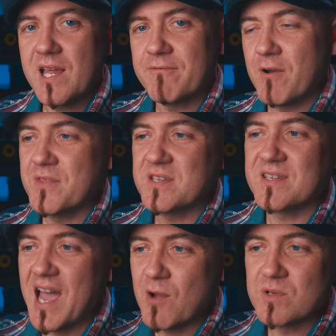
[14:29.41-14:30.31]
life on this
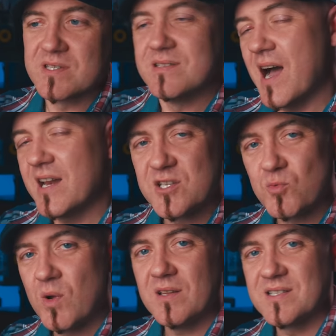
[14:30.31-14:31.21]
guy was not as
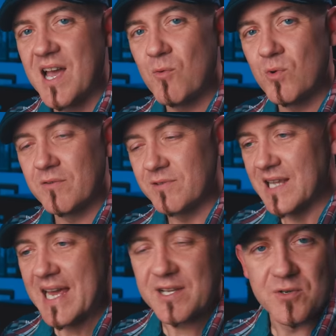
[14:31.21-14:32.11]
well as I would have
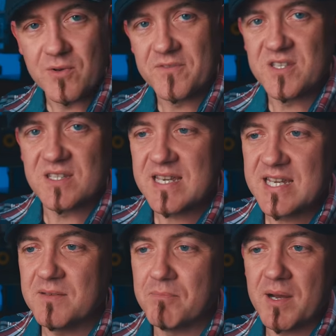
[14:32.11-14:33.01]
liked to have
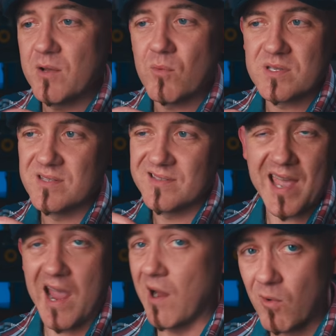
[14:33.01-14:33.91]
seen, but it wasn't
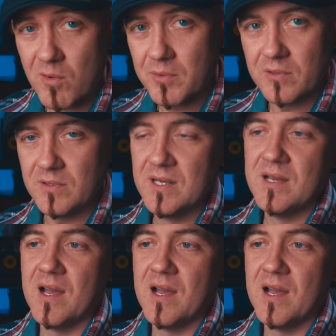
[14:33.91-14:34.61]
terrible.